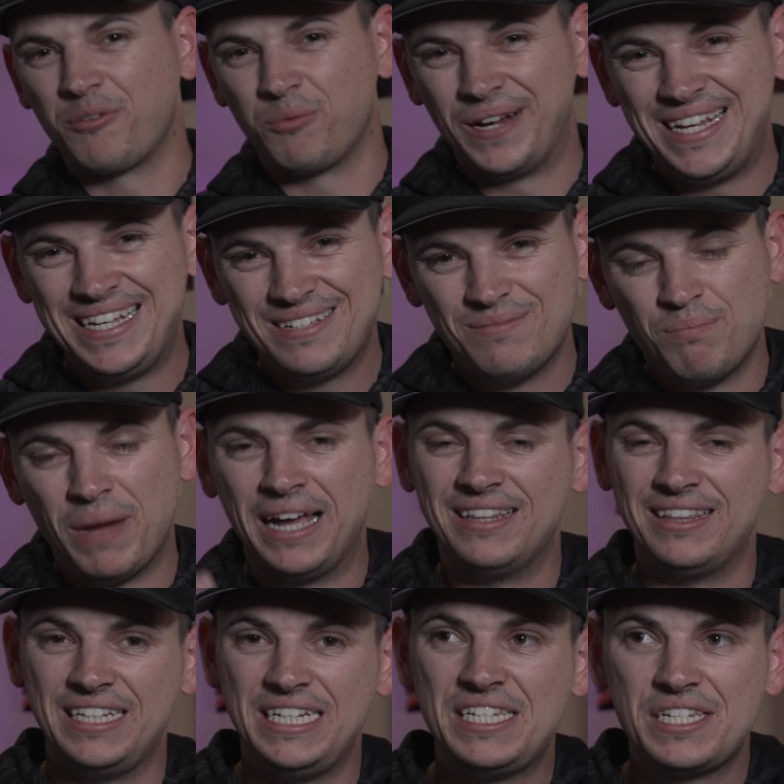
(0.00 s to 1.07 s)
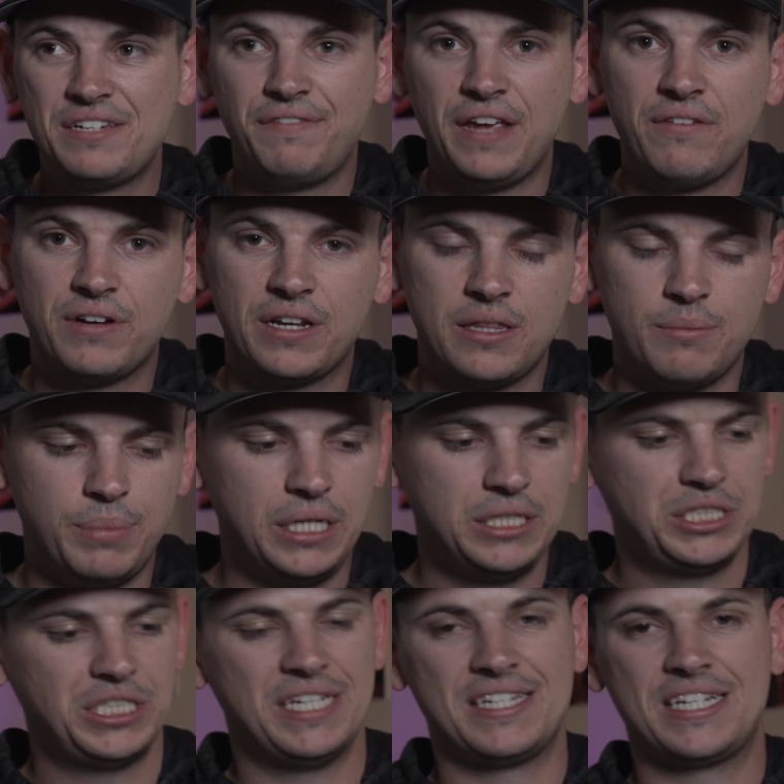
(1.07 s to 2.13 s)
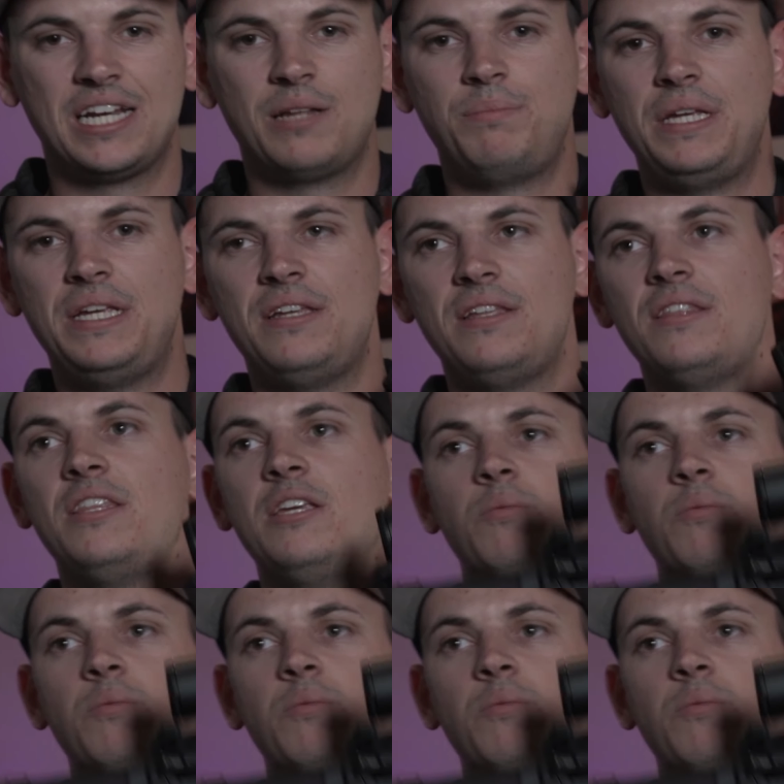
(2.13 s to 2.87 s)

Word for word: 3, my least favorite of the bunch is gonna be